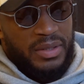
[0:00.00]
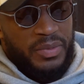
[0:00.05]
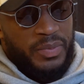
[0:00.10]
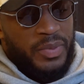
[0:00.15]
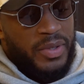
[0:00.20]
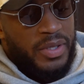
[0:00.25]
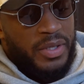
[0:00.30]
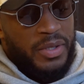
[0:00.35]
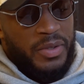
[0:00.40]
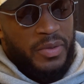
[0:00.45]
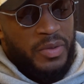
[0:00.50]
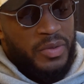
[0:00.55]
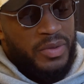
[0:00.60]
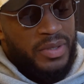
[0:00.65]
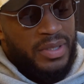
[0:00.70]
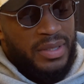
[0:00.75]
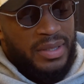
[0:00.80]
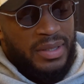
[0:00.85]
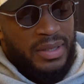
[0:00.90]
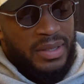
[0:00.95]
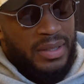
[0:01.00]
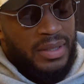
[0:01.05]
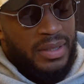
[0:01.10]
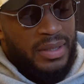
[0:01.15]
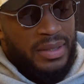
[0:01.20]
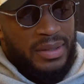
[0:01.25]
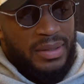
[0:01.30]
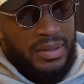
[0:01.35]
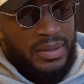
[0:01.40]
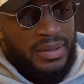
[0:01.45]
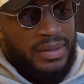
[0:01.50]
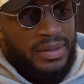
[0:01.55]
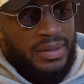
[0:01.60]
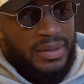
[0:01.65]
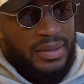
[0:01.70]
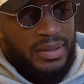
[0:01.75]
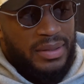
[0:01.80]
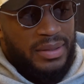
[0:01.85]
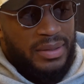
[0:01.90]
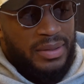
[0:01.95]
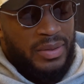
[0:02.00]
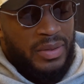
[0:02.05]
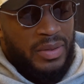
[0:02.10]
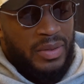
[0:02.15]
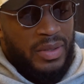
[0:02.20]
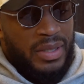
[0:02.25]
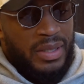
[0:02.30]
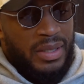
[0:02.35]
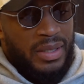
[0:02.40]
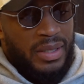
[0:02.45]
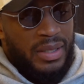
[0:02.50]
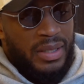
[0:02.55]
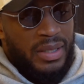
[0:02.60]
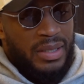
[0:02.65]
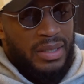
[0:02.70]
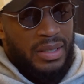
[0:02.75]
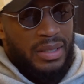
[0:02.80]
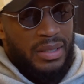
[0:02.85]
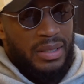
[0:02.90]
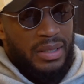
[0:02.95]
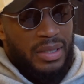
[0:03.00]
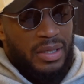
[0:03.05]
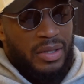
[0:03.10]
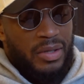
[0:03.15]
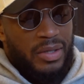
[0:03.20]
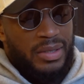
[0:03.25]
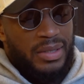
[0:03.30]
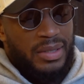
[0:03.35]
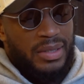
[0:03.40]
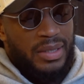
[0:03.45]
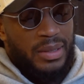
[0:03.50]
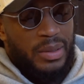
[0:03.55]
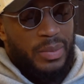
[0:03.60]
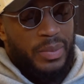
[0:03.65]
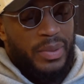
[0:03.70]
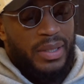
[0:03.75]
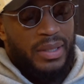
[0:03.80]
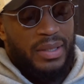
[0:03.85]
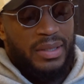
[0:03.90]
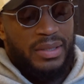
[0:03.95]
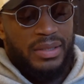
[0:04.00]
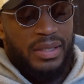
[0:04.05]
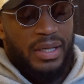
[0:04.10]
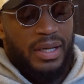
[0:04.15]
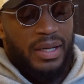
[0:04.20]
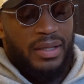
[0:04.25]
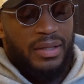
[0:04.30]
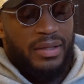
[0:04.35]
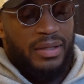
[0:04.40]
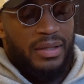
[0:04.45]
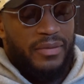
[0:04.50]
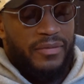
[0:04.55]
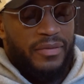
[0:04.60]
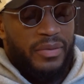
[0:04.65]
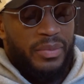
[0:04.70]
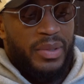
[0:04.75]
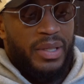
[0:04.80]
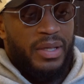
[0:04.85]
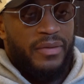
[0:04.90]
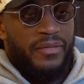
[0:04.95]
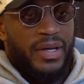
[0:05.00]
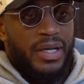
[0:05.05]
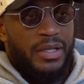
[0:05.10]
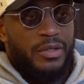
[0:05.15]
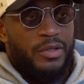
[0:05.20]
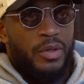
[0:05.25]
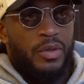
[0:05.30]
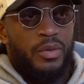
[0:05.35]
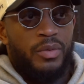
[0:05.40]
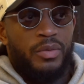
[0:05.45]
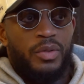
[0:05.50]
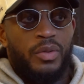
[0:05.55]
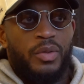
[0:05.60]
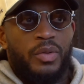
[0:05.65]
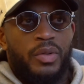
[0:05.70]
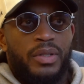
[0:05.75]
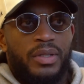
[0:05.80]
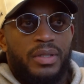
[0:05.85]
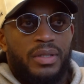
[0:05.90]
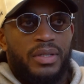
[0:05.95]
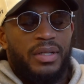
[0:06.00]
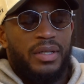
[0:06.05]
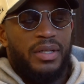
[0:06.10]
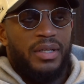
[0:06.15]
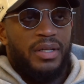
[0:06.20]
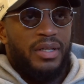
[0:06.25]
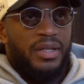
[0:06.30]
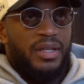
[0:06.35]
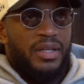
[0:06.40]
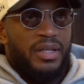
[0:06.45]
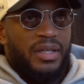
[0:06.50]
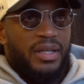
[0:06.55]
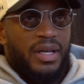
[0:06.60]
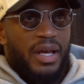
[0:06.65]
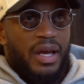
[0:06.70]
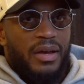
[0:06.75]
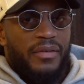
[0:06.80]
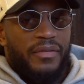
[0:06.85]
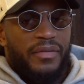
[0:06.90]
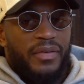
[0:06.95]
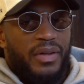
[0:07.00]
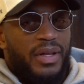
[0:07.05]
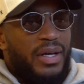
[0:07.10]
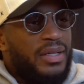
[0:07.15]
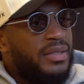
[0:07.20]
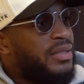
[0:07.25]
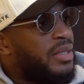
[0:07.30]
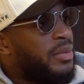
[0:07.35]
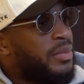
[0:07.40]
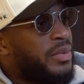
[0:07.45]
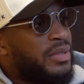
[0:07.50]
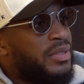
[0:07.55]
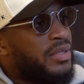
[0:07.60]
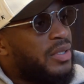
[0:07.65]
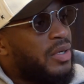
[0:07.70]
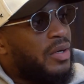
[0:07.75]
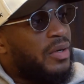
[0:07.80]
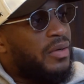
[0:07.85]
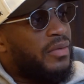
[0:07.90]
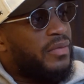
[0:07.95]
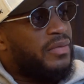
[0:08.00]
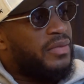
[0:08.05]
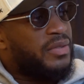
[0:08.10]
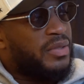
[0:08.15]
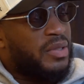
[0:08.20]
it's part of the routine, and the crazy thing about it is for me, if I don't do it, I feel like something's off.